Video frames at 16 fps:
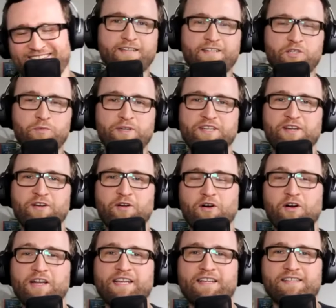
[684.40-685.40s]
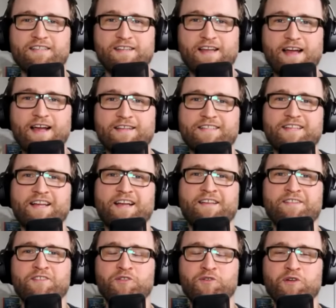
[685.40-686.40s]
Twitter audience asks
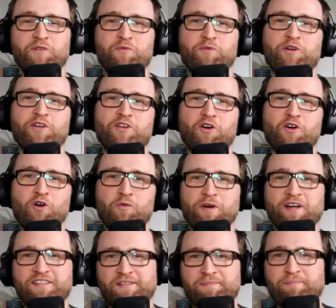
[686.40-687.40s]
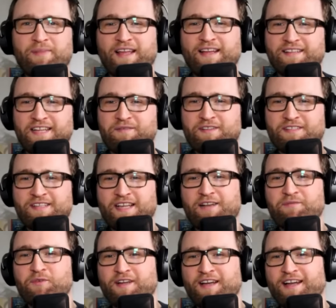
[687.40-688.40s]
us to invert always and play devil's
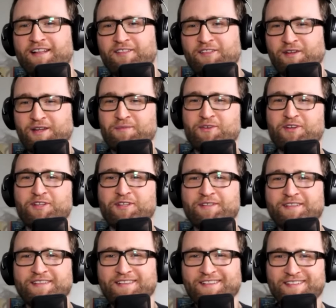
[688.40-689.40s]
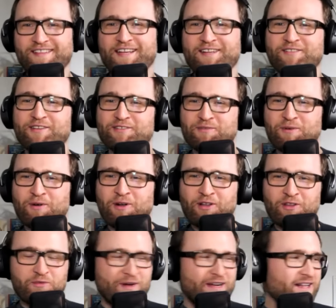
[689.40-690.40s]
advocate. So I want to take this role
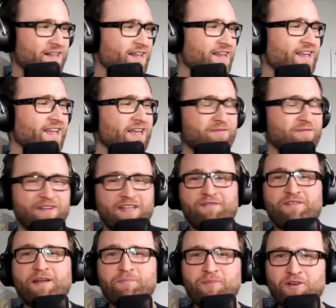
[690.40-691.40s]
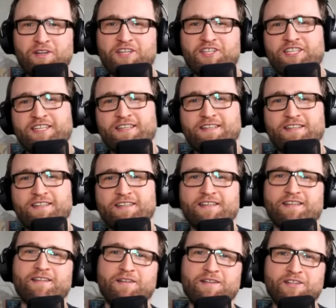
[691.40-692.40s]
as well, even if I'm bullish
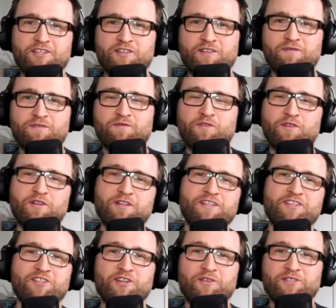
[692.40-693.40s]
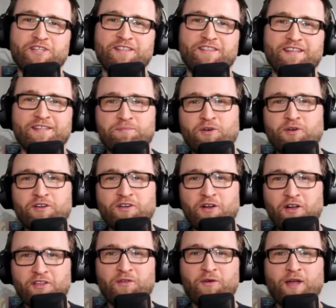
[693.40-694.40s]
and full disclosure at this point,
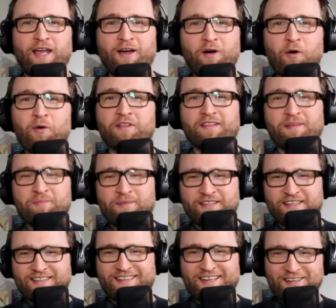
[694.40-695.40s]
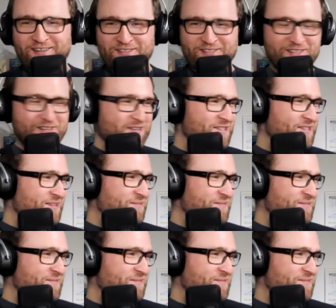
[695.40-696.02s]
also own some Nintendo stocks.